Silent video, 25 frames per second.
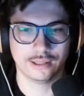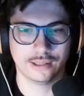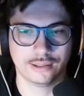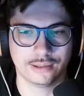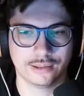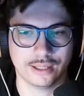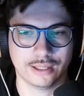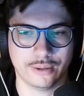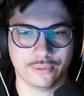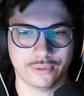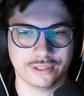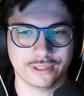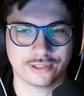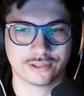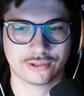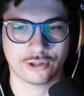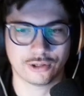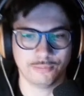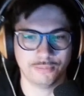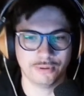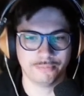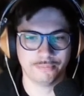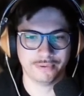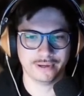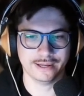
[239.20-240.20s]
Now let's
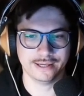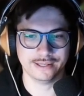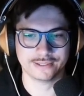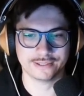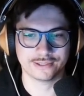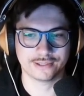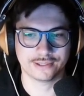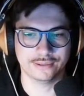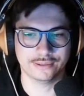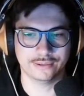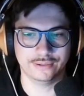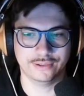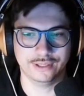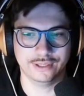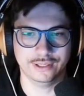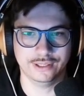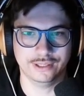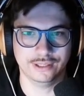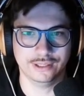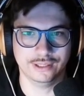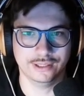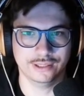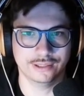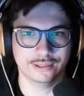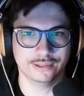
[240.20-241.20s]
copy paste
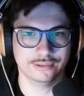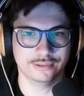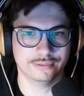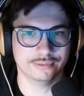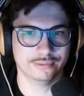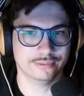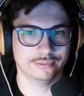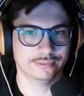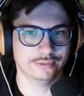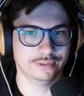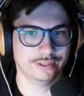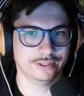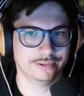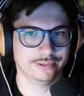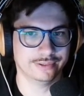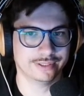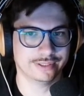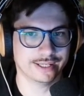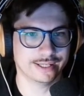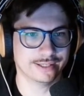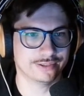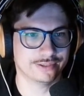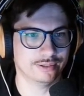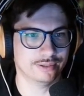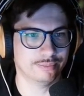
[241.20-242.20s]
the near
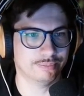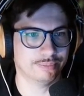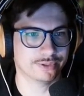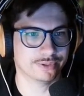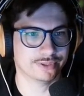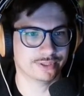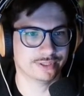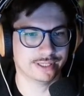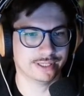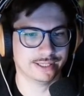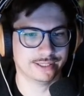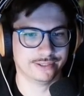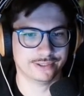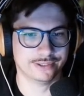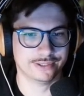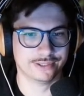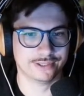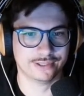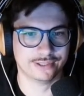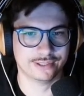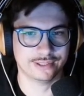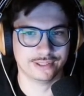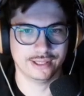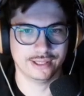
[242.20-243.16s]
intents deposit address